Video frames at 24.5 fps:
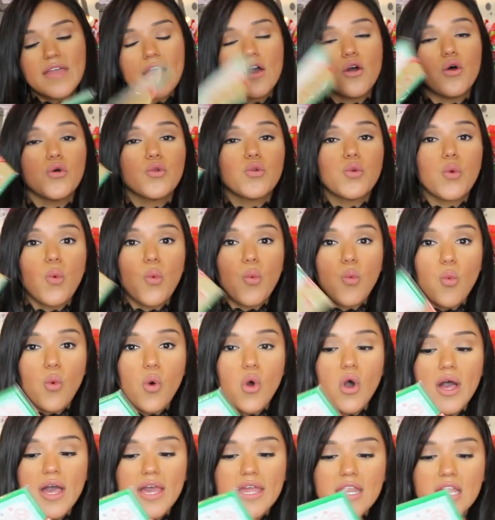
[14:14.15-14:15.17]
found
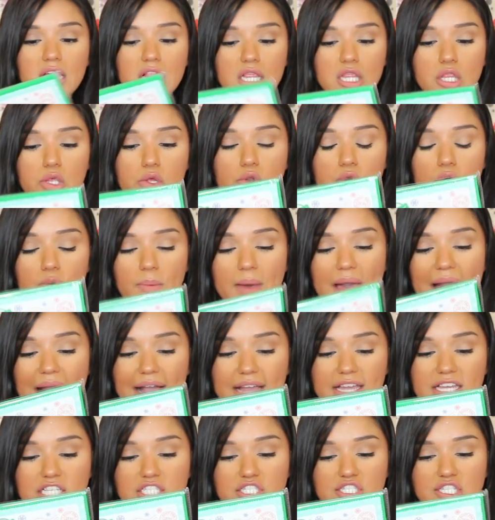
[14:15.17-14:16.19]
one little
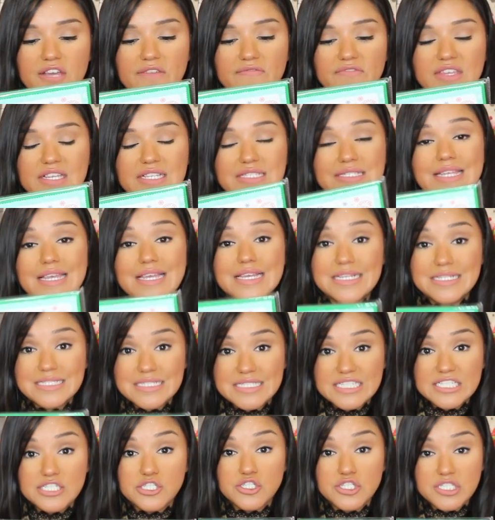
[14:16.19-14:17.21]
package of these like
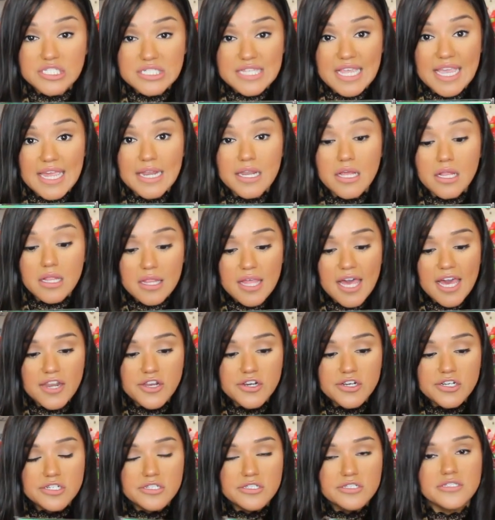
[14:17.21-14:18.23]
Dear Santa
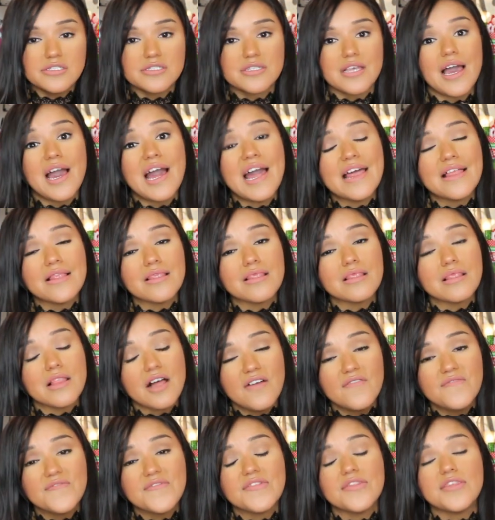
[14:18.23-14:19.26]
letters. I
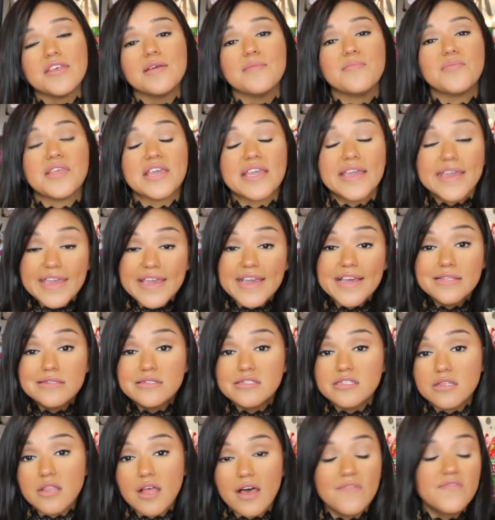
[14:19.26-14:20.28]
love them. The
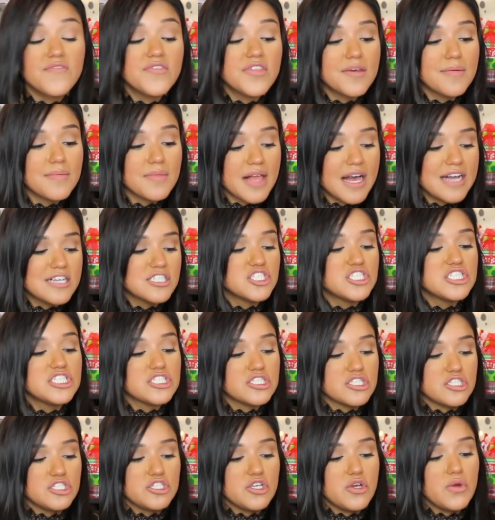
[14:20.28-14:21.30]
kids loved them last
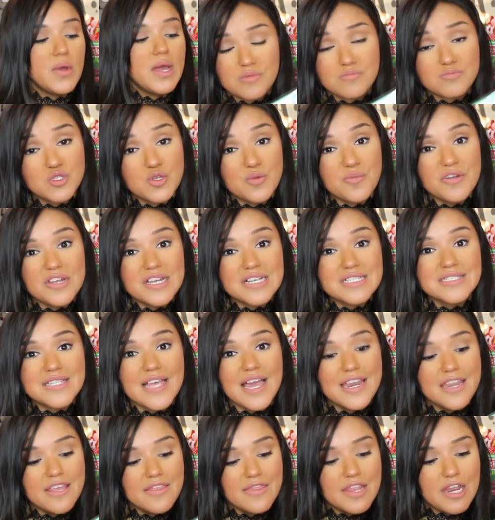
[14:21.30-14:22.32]
year, so I'm super
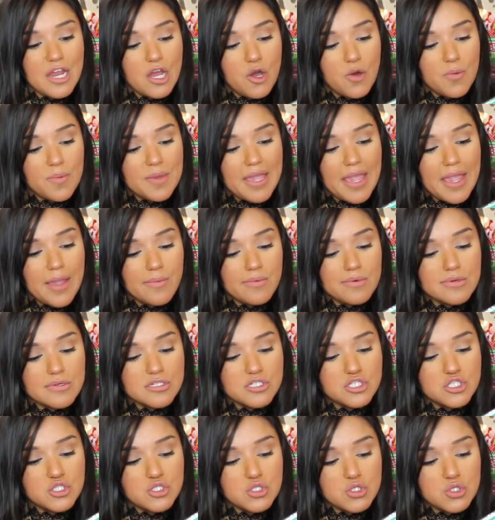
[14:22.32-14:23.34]
excited that I'll be
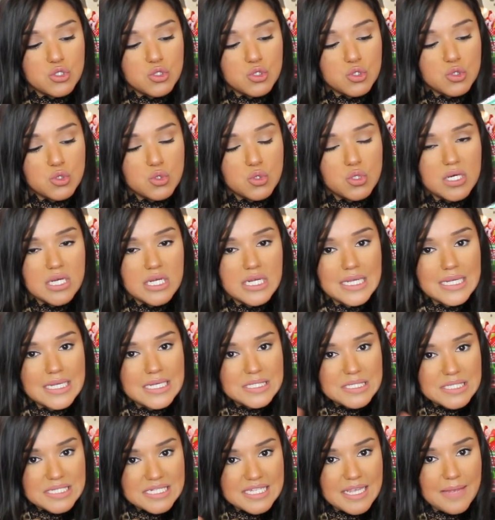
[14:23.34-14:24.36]
able to
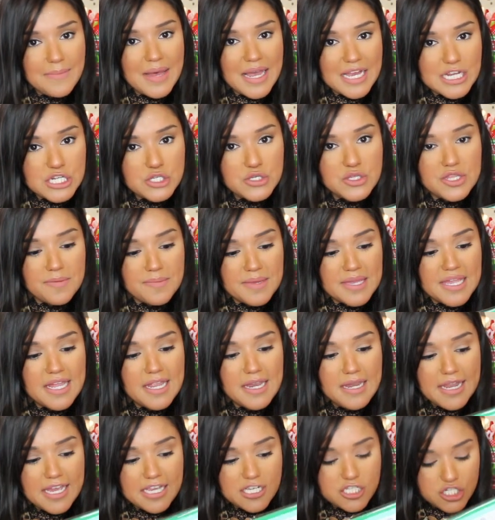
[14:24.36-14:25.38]
semi do them
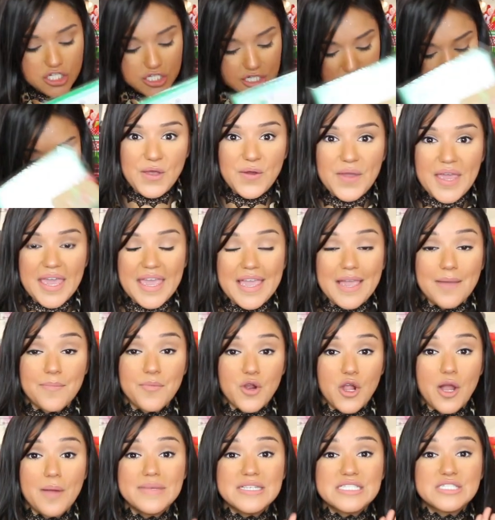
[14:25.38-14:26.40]
again next year. Okay, I
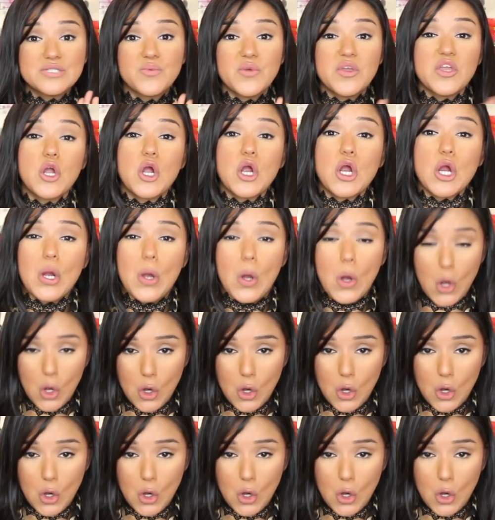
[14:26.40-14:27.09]
promise we are